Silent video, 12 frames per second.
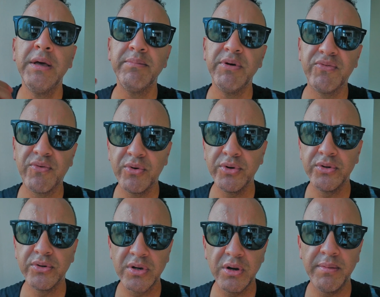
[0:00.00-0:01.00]
before
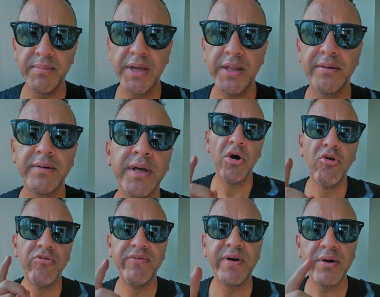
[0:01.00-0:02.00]
you come in.
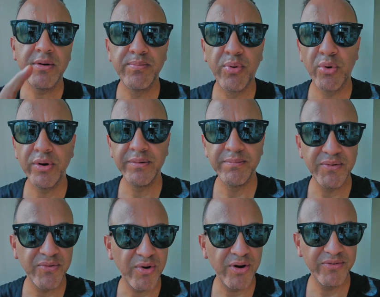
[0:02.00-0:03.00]
Oh, very important
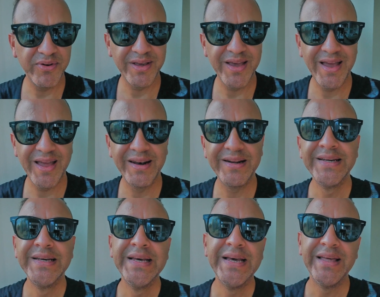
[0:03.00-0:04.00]
before I forget,
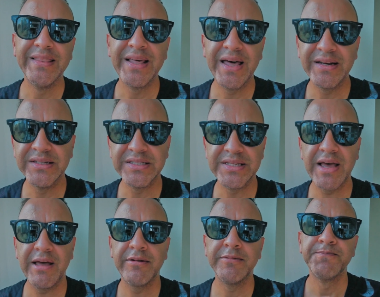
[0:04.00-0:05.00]
and that is
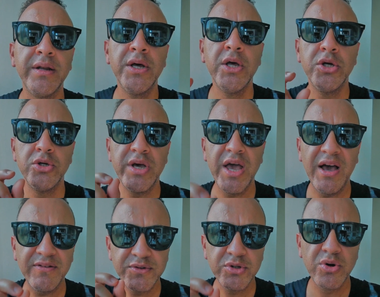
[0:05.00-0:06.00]
that you
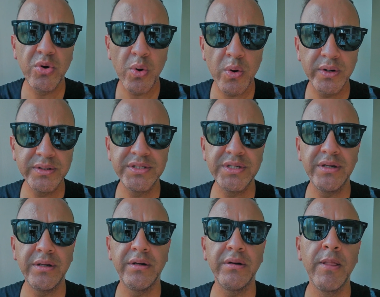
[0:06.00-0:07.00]
have to
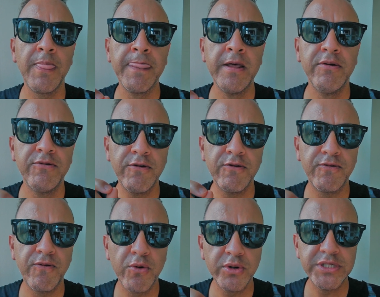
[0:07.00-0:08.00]
quarantine for
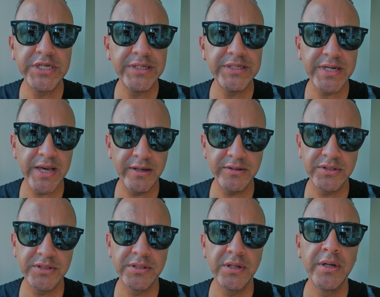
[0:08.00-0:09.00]
14
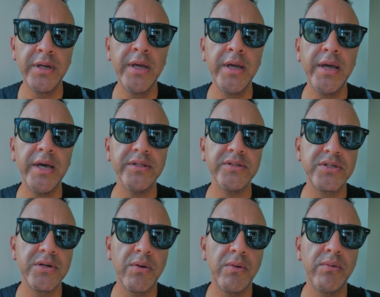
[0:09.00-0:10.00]
days. And
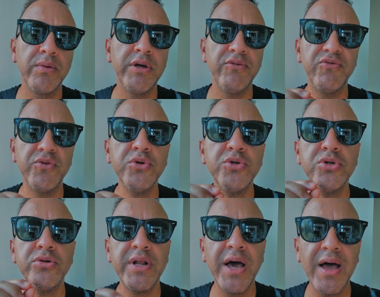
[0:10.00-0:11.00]
so if you
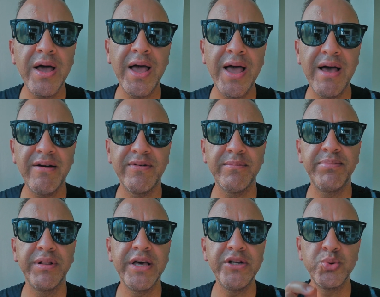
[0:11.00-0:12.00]
do not have a
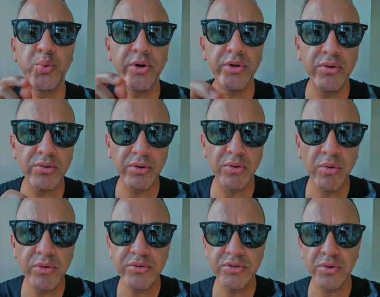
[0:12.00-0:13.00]
place where you're
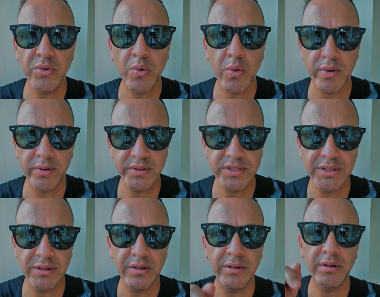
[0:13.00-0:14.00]
going to
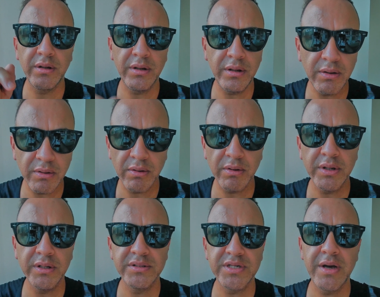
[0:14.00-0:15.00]
quarantine here
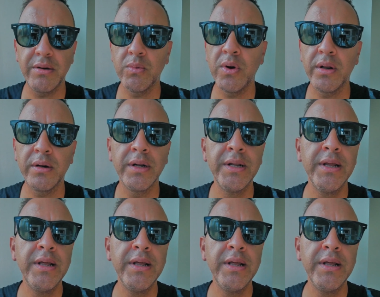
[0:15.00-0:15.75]
in Taiwan,